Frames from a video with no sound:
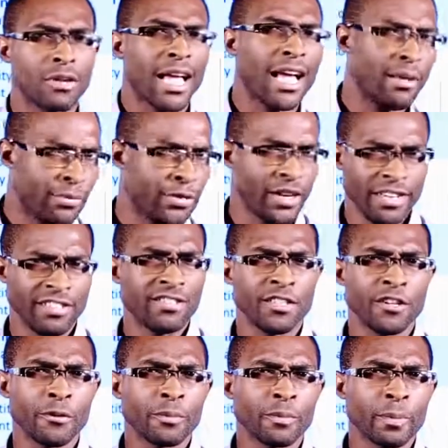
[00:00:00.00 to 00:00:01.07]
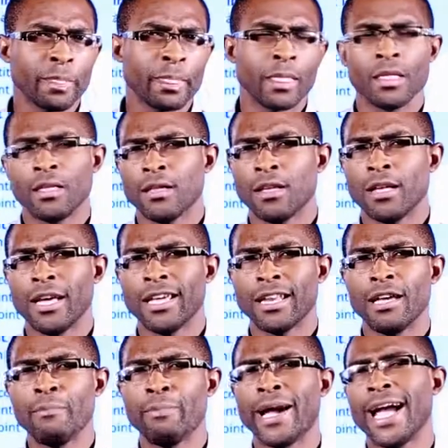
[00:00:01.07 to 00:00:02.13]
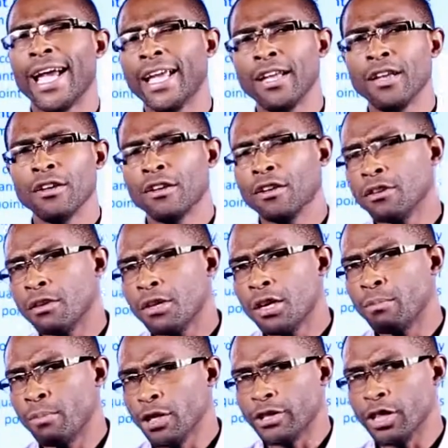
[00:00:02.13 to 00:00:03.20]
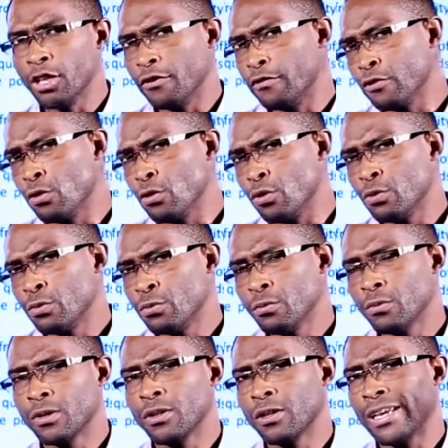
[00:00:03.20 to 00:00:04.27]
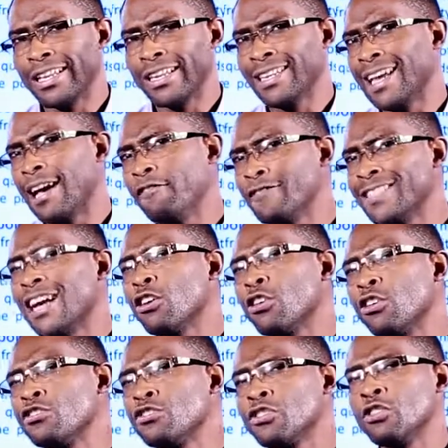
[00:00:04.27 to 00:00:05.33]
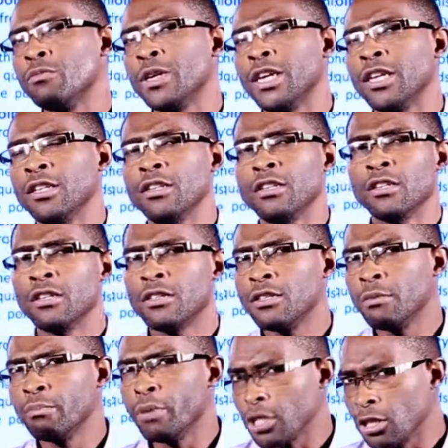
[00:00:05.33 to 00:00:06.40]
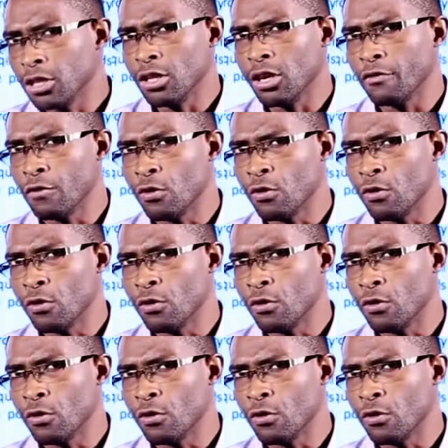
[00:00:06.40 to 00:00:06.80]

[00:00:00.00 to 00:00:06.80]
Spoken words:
am thirsty and I buy a bottle of Coke, and after consuming the bottle of